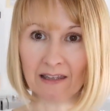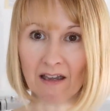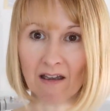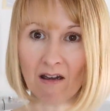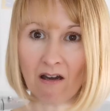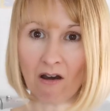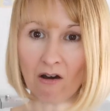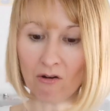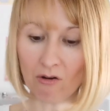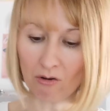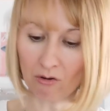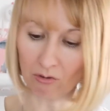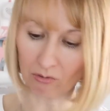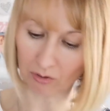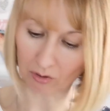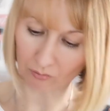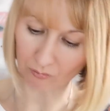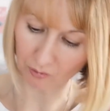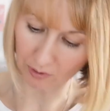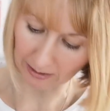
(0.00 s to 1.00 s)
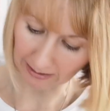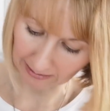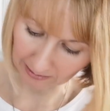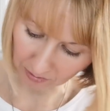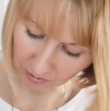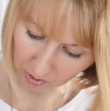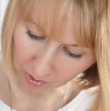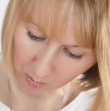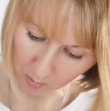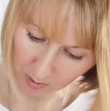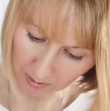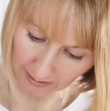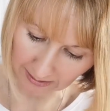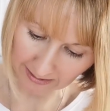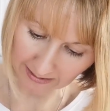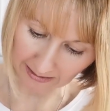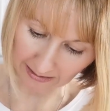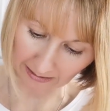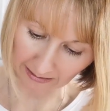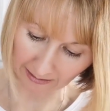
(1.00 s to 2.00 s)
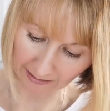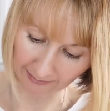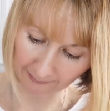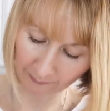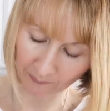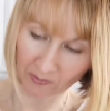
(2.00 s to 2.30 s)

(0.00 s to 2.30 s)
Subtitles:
They are all really good quality.